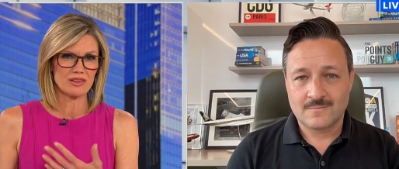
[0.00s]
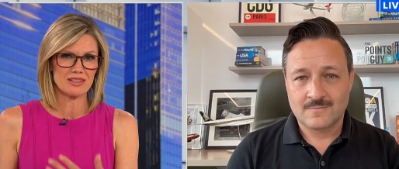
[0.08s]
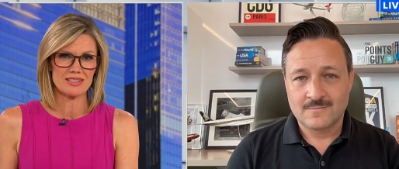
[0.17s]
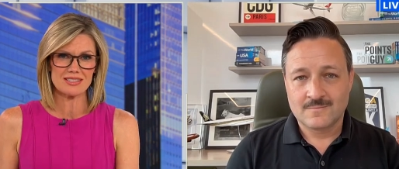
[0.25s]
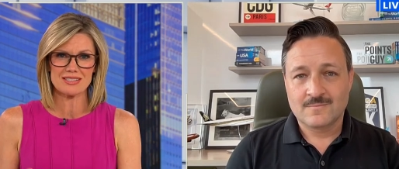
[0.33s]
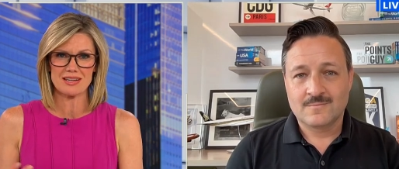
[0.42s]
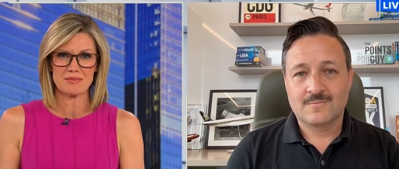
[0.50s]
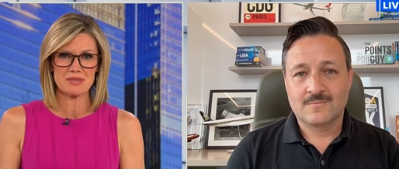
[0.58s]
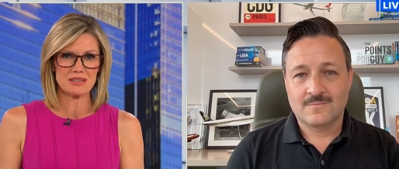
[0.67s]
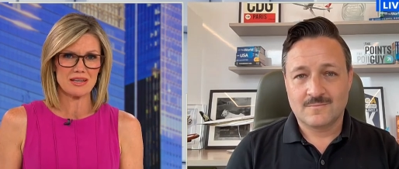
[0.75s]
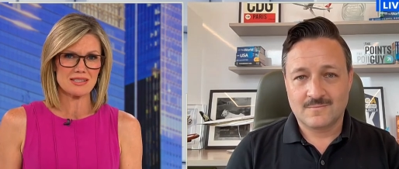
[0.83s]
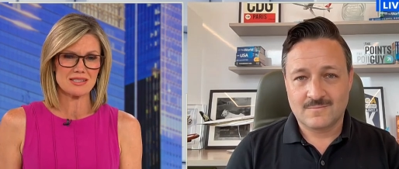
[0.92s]
Speaker 1: these
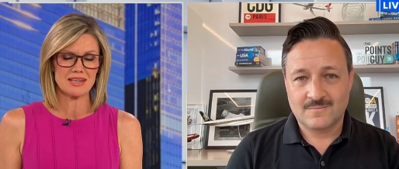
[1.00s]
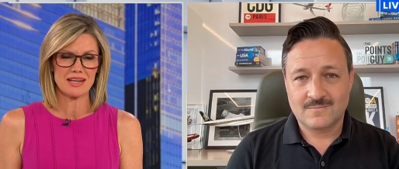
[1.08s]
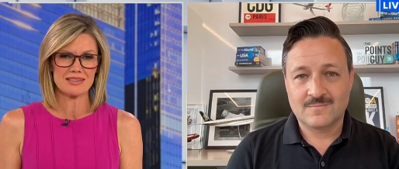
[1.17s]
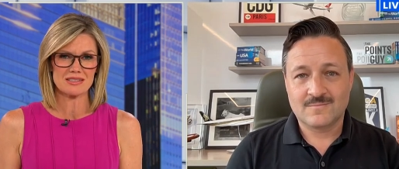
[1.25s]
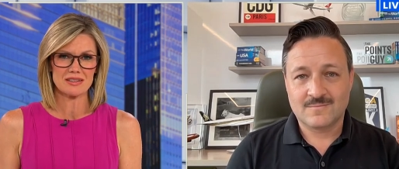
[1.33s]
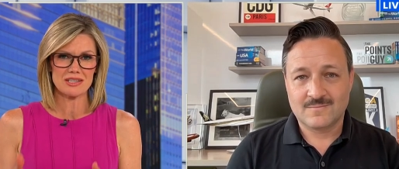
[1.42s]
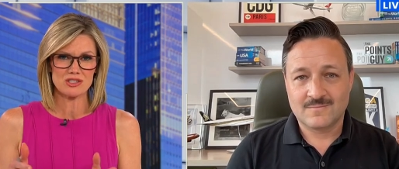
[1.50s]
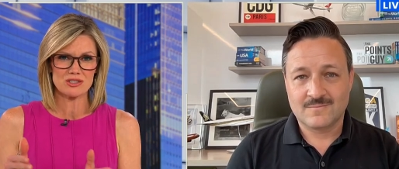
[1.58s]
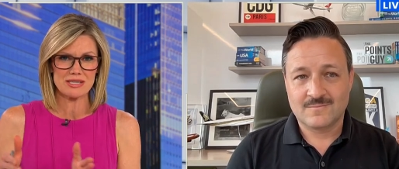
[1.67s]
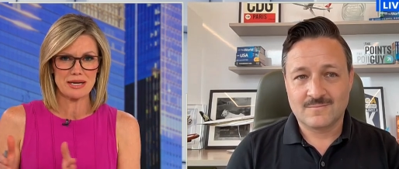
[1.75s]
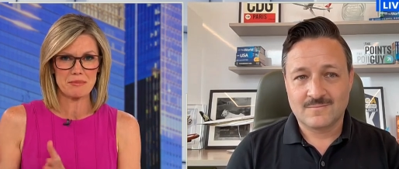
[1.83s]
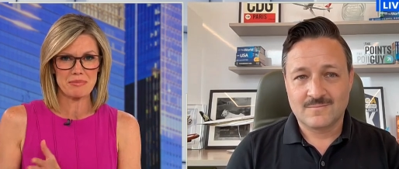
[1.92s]
um, delays and
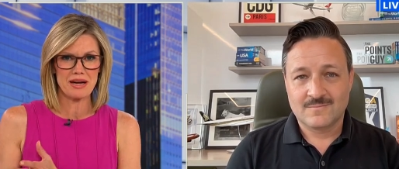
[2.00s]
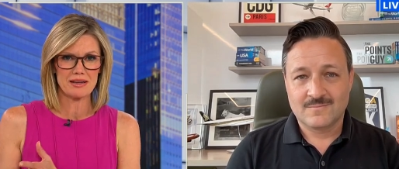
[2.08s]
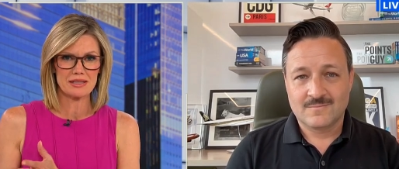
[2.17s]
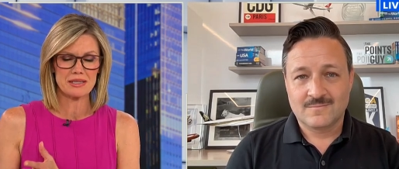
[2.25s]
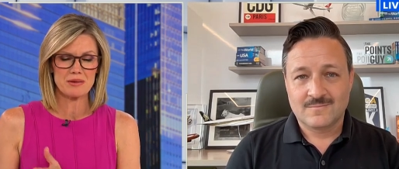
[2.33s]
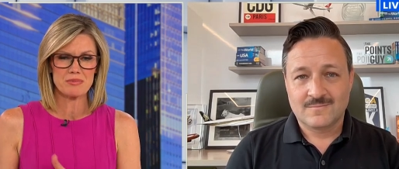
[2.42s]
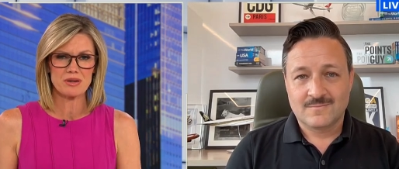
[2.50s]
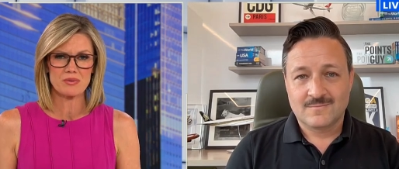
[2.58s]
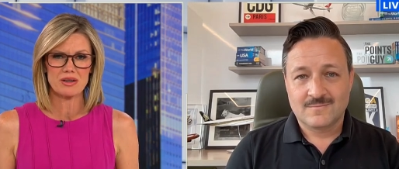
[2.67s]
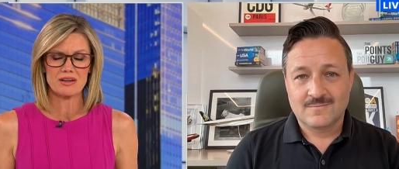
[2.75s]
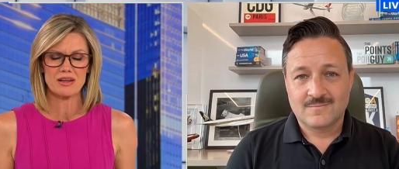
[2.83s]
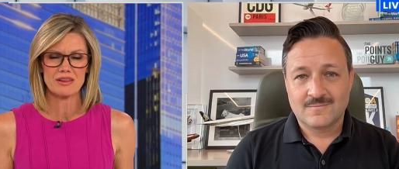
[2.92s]
cancellations kind of piling up
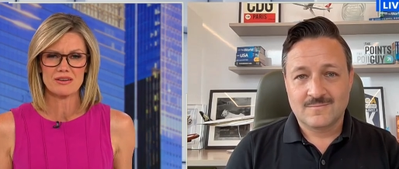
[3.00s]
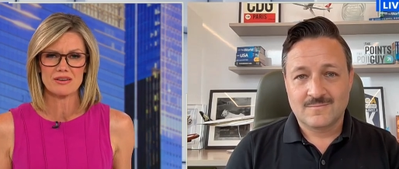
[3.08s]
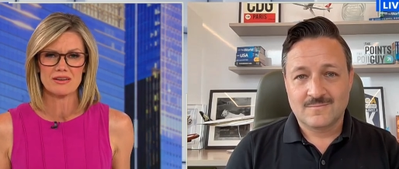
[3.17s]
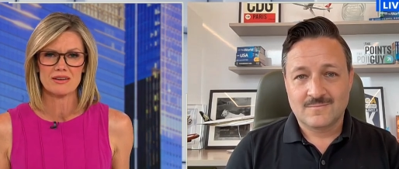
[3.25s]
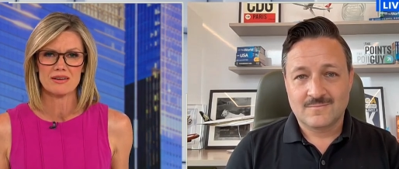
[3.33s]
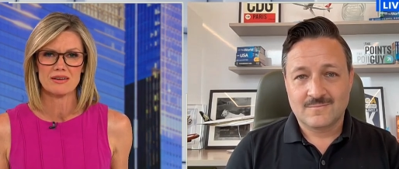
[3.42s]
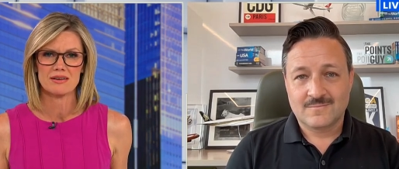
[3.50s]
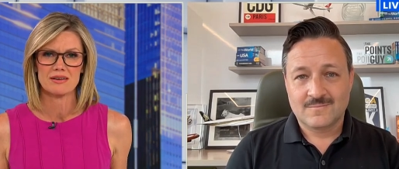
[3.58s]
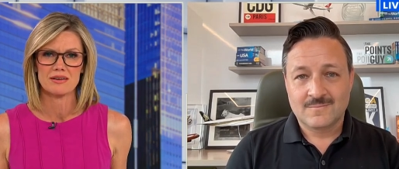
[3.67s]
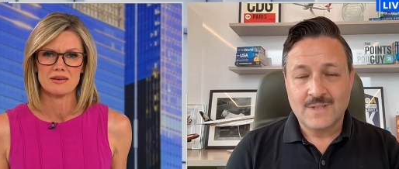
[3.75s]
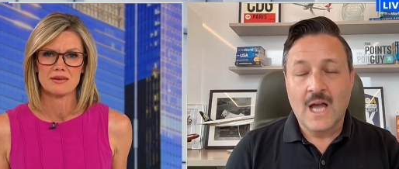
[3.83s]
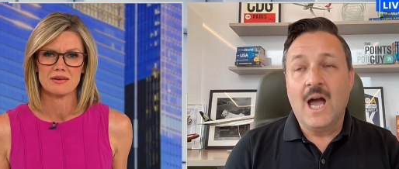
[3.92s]
on one another?
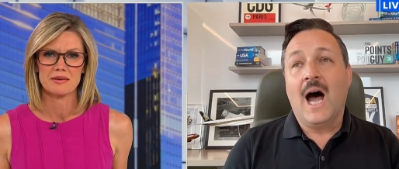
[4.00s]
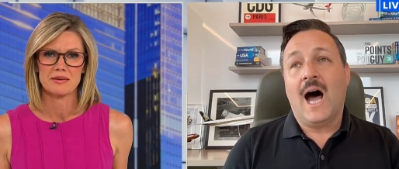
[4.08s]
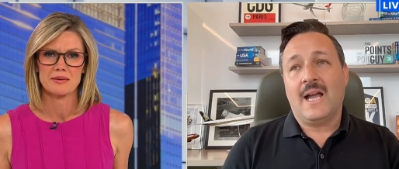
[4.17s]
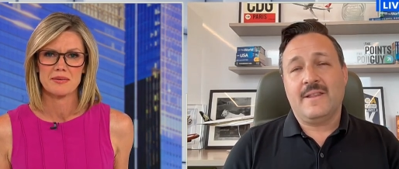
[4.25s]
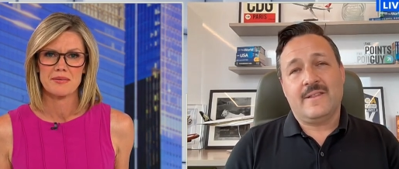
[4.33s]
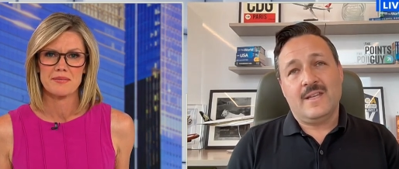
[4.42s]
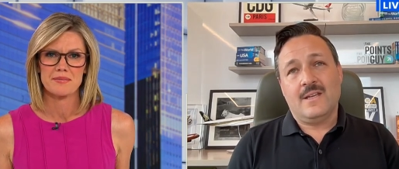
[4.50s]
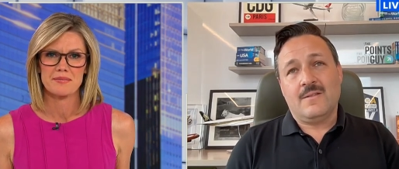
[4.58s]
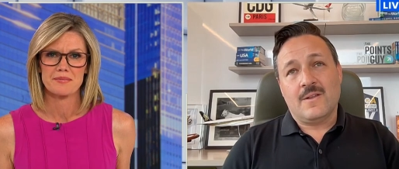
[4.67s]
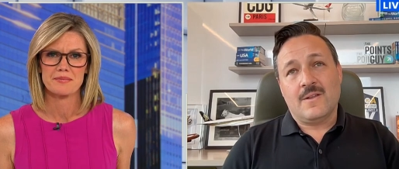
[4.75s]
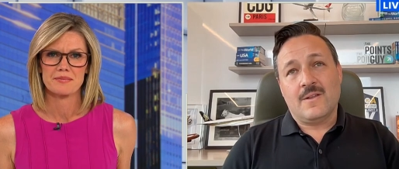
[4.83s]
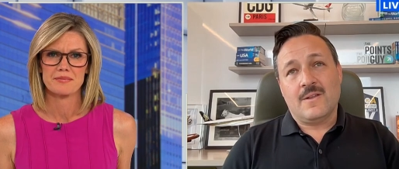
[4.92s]
I
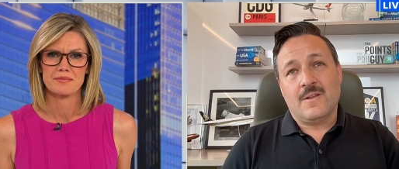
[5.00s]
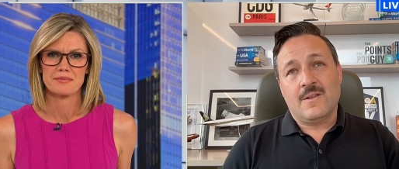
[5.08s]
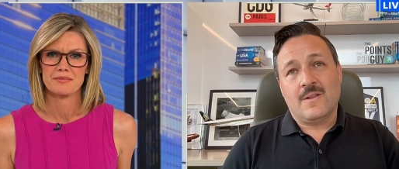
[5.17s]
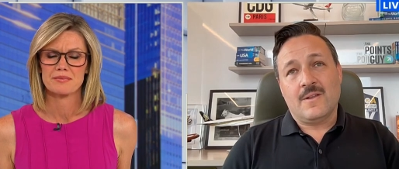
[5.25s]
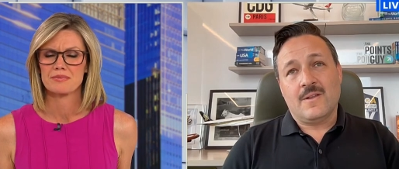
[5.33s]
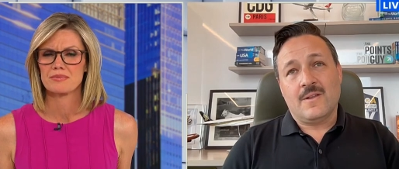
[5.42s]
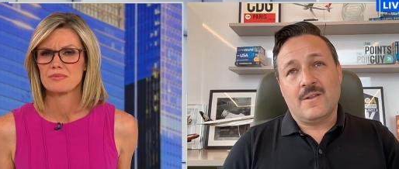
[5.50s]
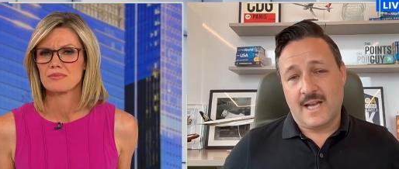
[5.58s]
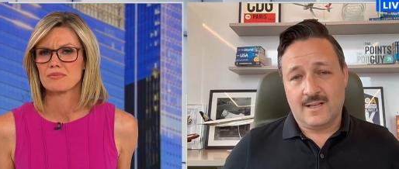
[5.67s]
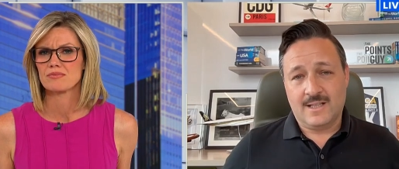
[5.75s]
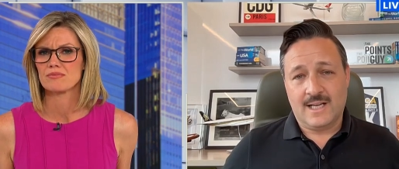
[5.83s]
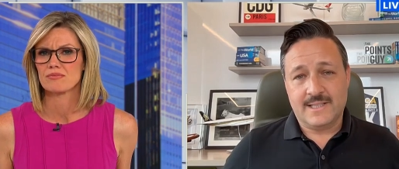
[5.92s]
think they're
Speaker 2: are a
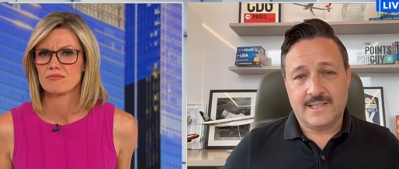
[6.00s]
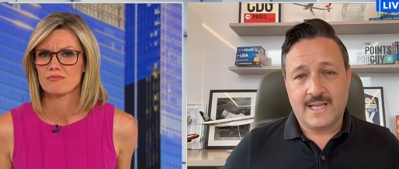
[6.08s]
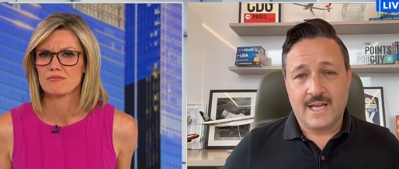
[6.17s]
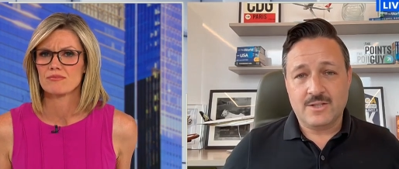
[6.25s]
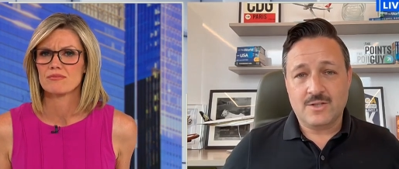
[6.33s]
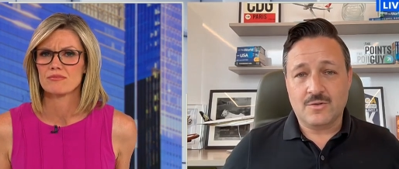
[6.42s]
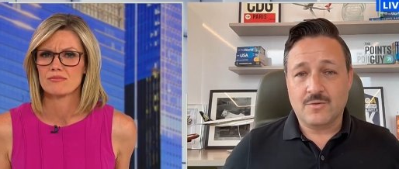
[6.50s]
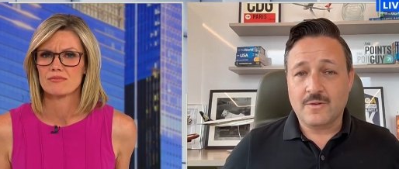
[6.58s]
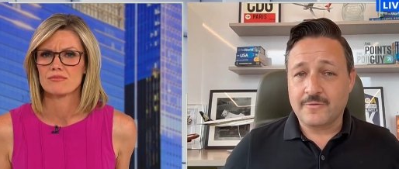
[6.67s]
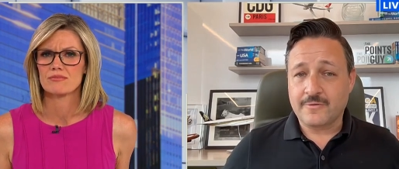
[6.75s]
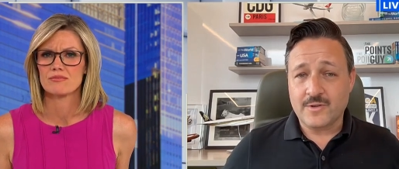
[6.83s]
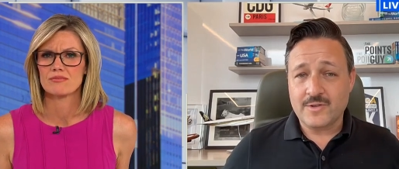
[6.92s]
couple things that airlines can
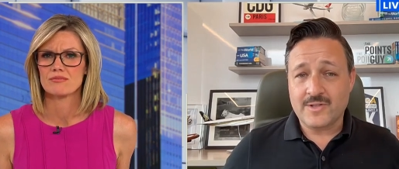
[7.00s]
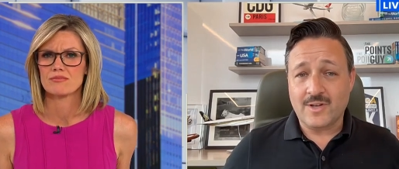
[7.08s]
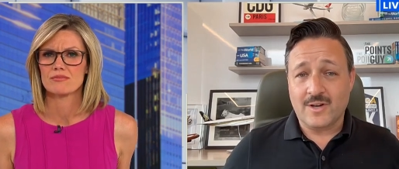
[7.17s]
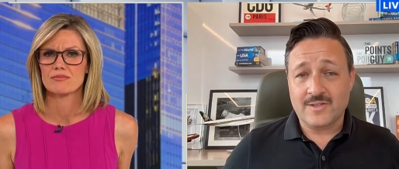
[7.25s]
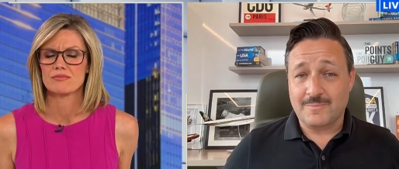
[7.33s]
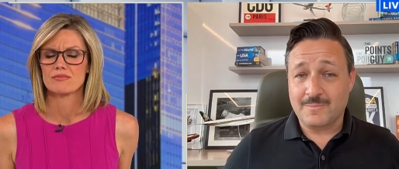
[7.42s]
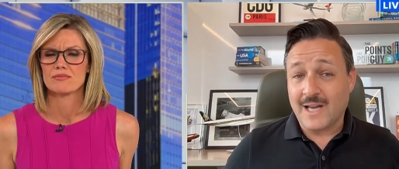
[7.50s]
do. The first are some